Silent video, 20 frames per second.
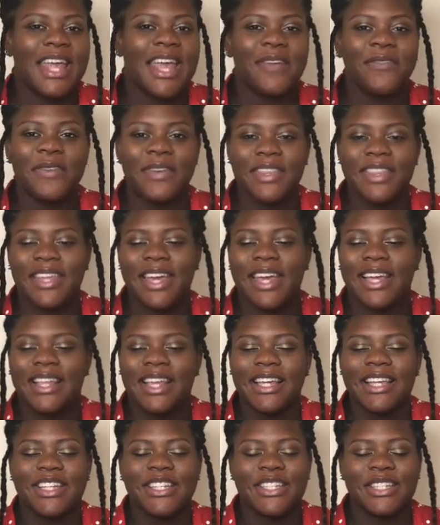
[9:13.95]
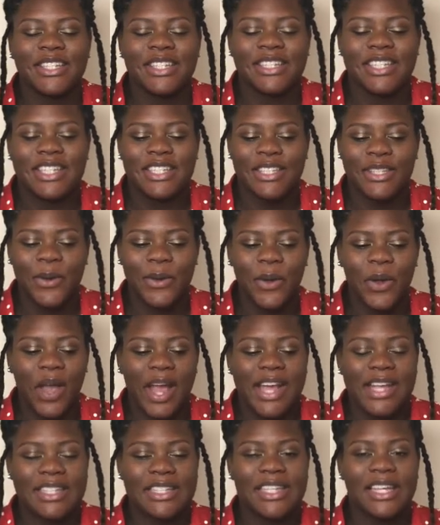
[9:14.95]
everything, like it's so
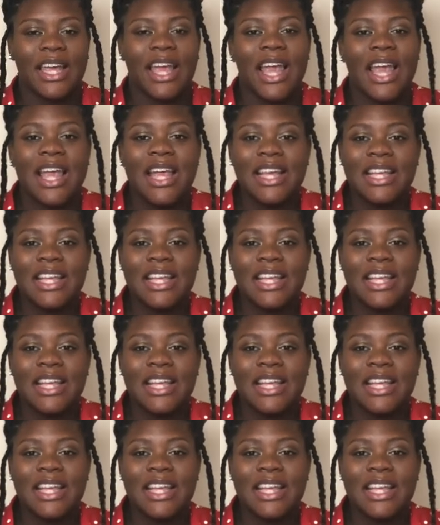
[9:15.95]
crazy.